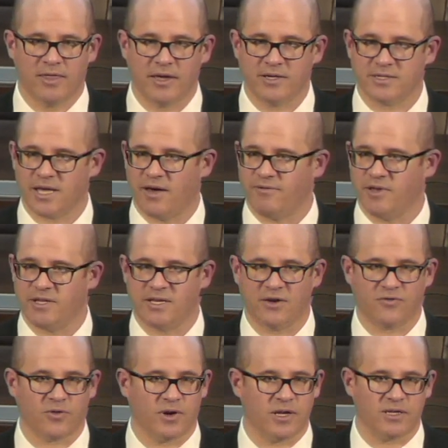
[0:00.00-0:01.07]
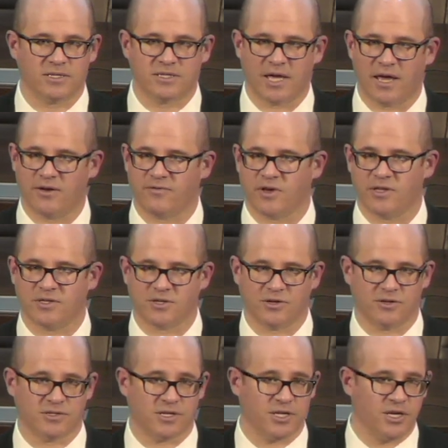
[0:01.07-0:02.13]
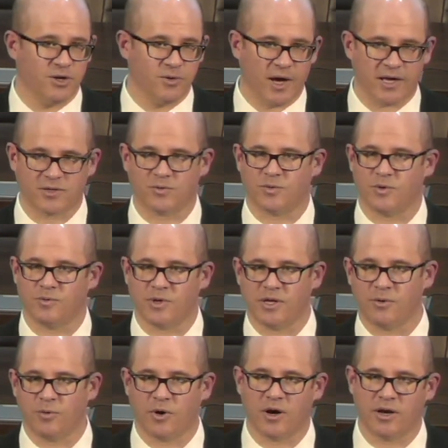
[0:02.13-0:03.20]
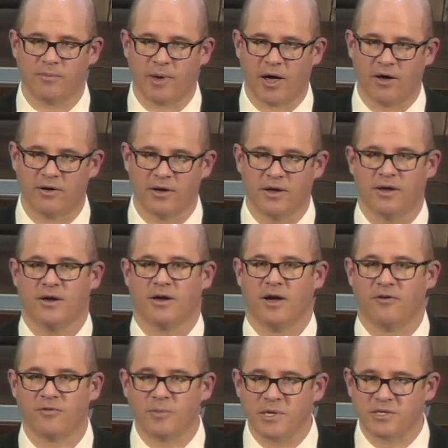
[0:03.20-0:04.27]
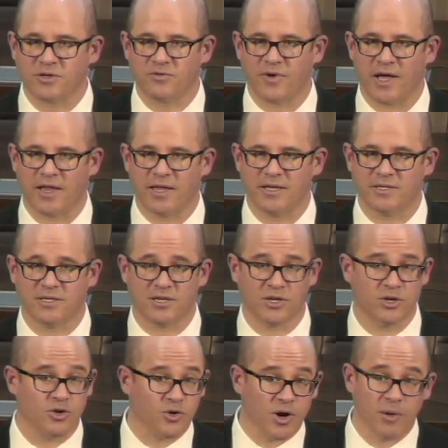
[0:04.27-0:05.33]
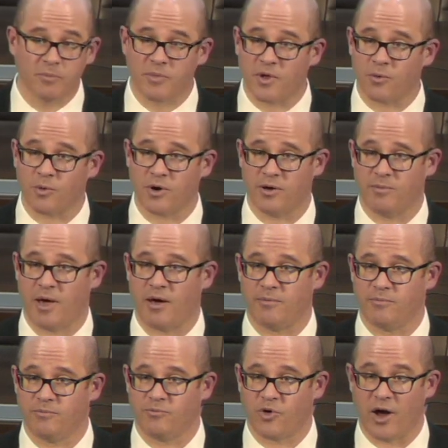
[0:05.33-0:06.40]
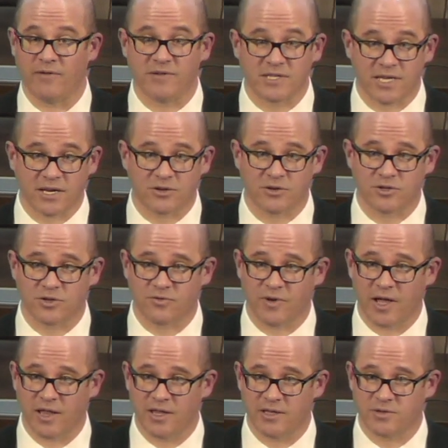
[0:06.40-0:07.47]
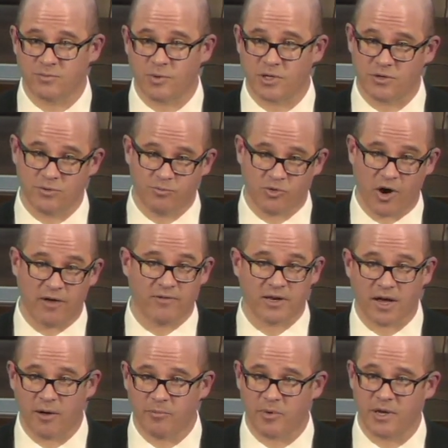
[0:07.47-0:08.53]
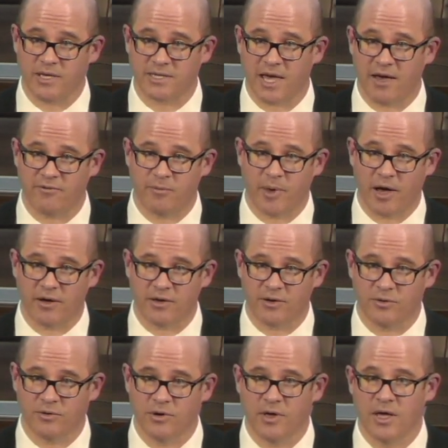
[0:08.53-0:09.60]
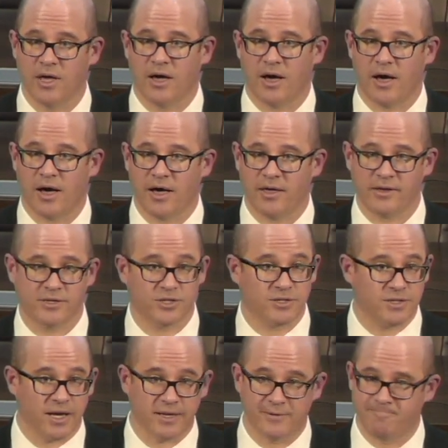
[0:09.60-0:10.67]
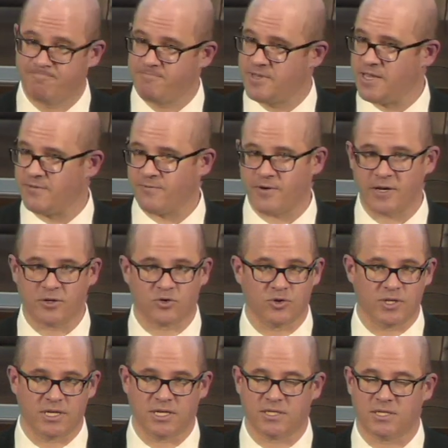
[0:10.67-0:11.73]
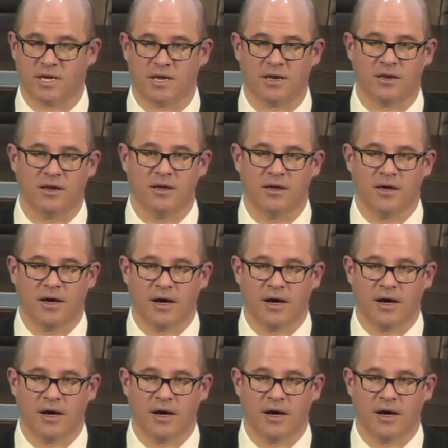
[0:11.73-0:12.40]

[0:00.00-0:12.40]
they just have a different set of concerns. In the U.S., we're really worried about government surveillance. In Europe, they're worried about private sector surveillance. What do private companies have about you? Just a different tradition,